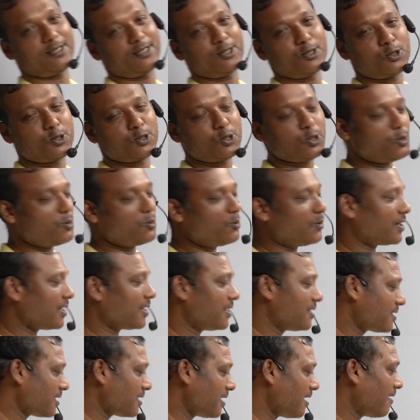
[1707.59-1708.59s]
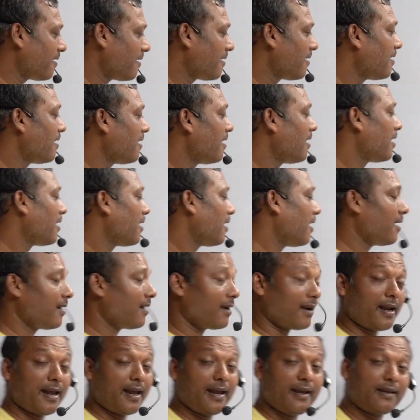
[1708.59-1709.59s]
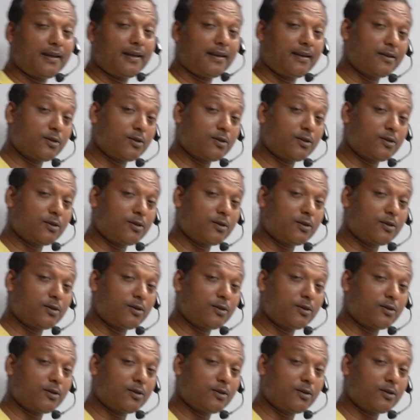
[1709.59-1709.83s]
So we can say, unlike